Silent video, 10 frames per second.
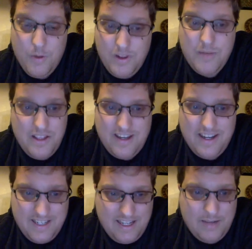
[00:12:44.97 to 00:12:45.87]
admit that I
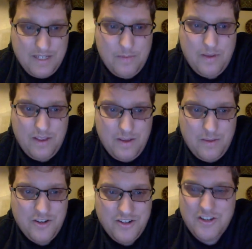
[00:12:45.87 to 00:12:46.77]
skipped some of them
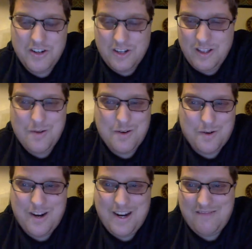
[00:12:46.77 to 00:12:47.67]
and just took a lower
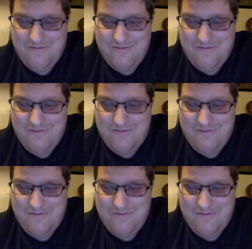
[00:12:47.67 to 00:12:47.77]
grade.